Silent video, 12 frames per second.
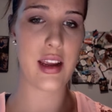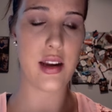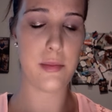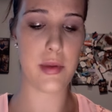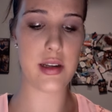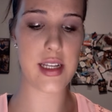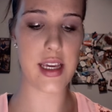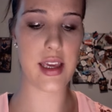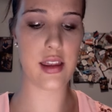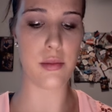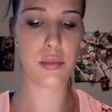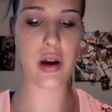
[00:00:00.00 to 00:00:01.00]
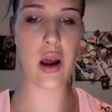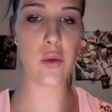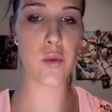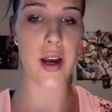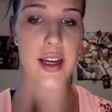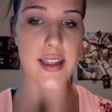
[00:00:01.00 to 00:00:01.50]
I'm taking the brown
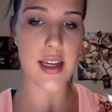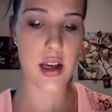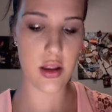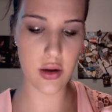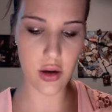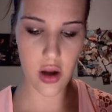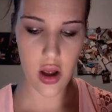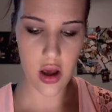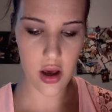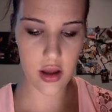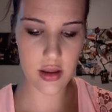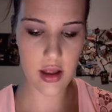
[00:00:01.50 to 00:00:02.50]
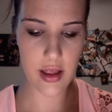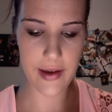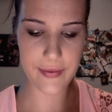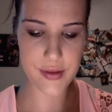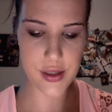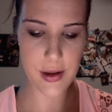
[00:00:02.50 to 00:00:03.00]
waxy color on the
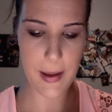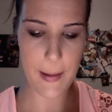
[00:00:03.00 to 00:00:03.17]
left